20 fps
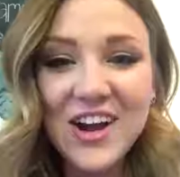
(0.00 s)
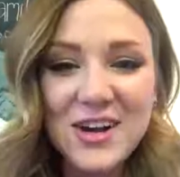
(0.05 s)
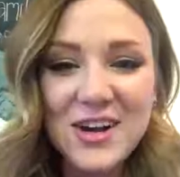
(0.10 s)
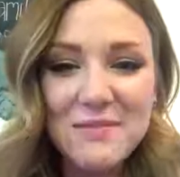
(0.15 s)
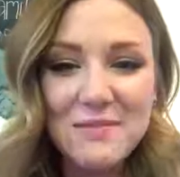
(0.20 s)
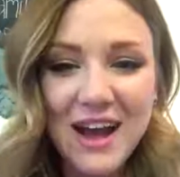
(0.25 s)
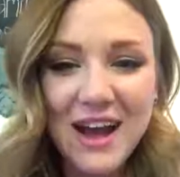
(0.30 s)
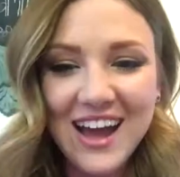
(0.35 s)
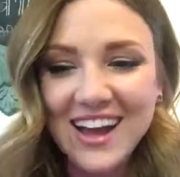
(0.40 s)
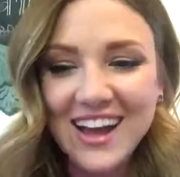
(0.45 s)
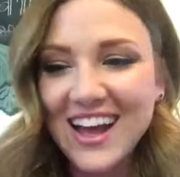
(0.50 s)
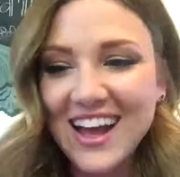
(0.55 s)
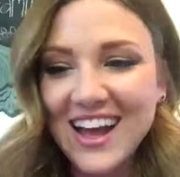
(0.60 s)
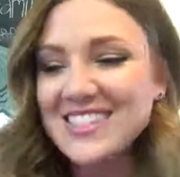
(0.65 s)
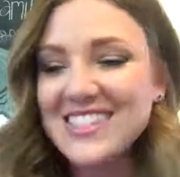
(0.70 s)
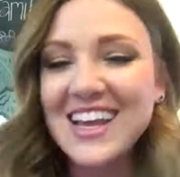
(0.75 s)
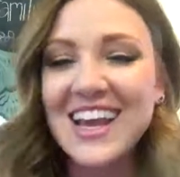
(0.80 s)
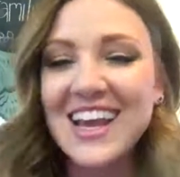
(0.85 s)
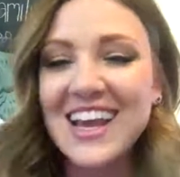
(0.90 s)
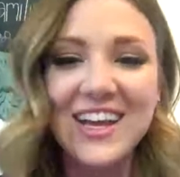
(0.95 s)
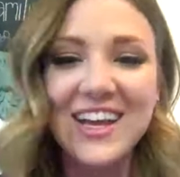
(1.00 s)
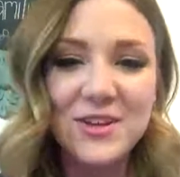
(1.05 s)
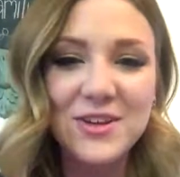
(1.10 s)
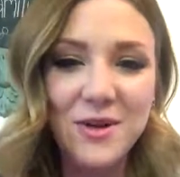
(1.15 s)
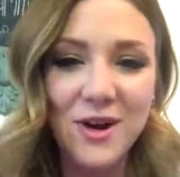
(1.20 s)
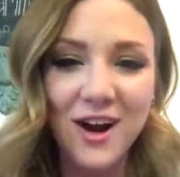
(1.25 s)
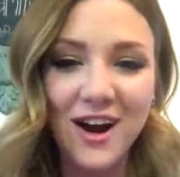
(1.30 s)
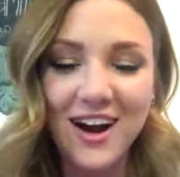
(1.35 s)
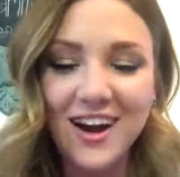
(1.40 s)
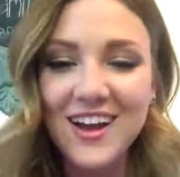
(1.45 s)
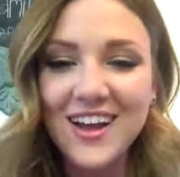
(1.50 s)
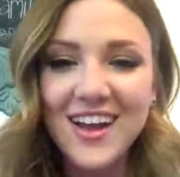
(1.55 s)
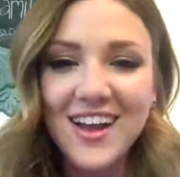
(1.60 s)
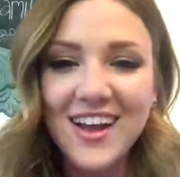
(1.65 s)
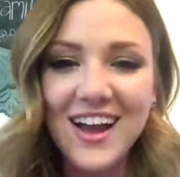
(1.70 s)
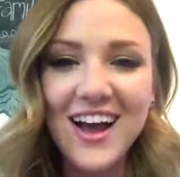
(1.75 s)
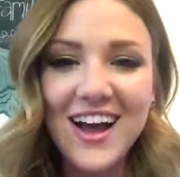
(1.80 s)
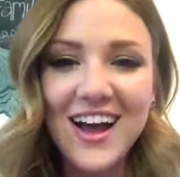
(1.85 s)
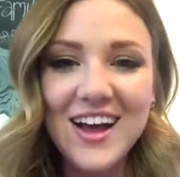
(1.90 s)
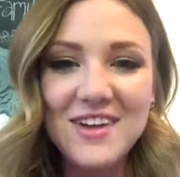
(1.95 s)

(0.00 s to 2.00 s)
You're badass, and you are.